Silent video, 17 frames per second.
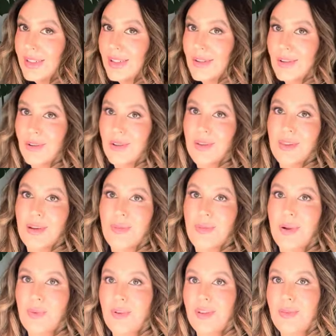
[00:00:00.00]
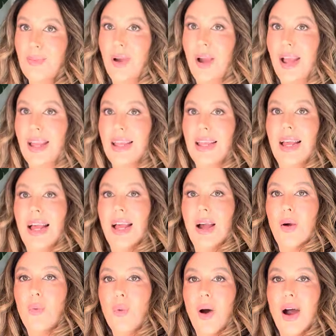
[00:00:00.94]
adore them with my
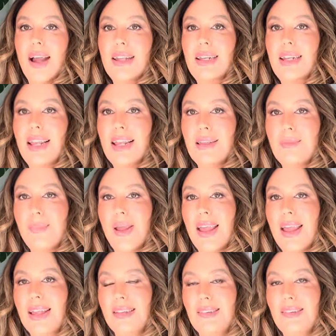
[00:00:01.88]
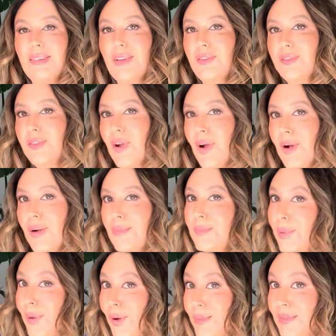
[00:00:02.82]
wide leg pants from
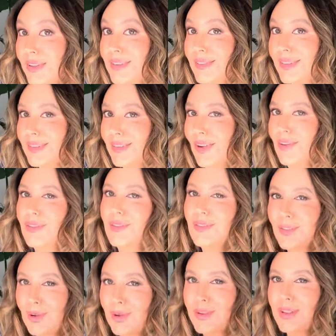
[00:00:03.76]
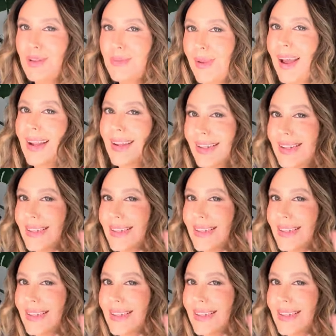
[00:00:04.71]
Portmans, which I'll talk to you about in a